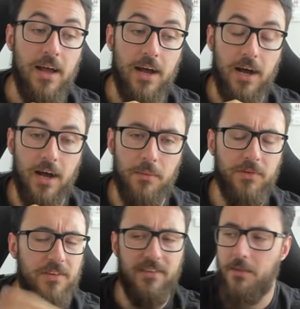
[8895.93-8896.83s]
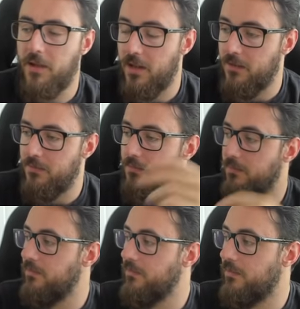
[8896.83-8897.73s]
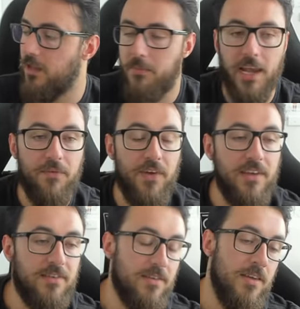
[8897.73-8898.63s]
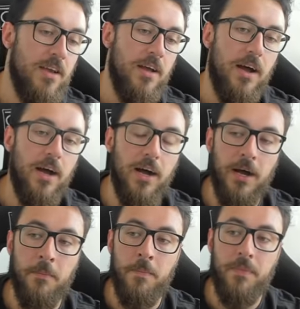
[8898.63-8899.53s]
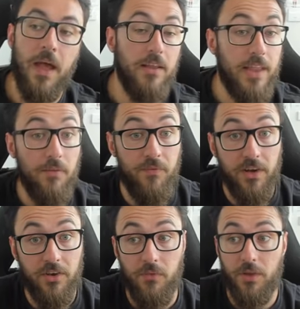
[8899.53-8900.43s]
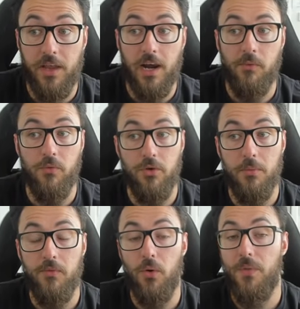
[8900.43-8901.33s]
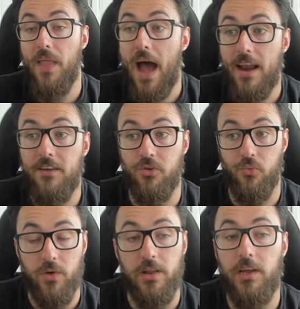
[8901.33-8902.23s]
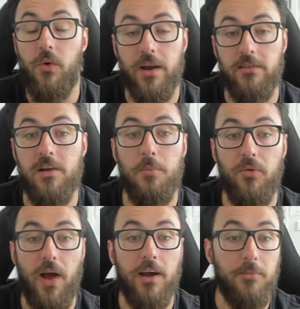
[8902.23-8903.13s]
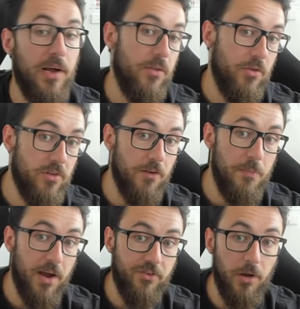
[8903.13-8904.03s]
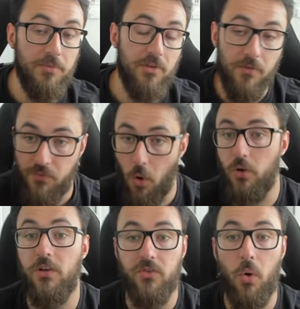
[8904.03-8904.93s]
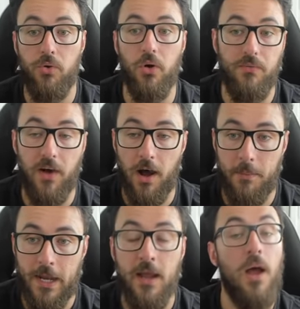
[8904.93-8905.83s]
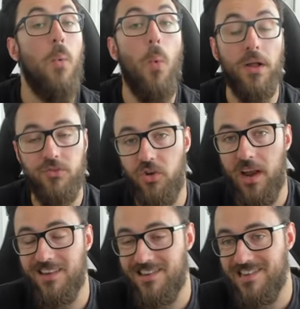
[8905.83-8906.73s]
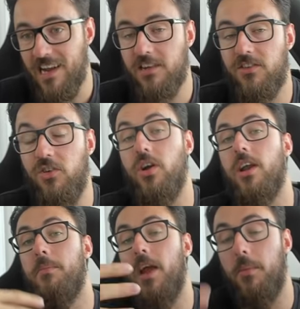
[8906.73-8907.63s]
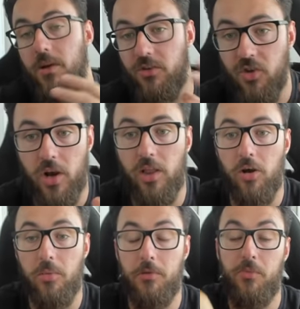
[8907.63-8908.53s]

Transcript: um, what's his name again? Something FS. Um, that that Viktor VOD that I reviewed before. That is a really great example of how to play those tough matchups. Focus on your farming. Once you get six, you're going to be able to exert a little bit of